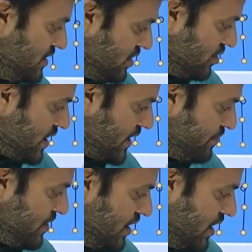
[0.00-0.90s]
Okay,
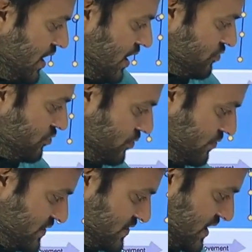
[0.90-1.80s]
so
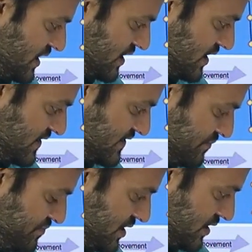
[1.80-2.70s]
this duck is
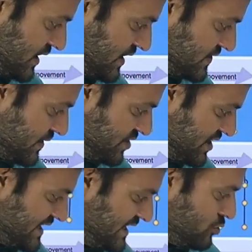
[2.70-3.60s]

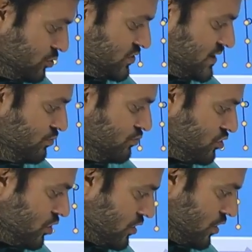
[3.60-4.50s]
subjected to some
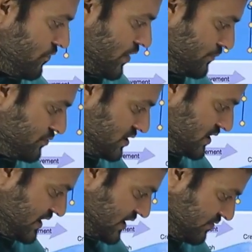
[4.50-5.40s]
sort of
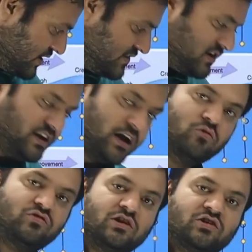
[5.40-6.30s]
upsurge as well as the
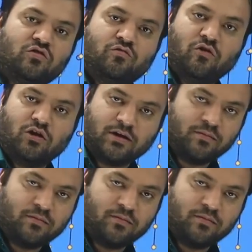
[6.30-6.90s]
downsurge of water,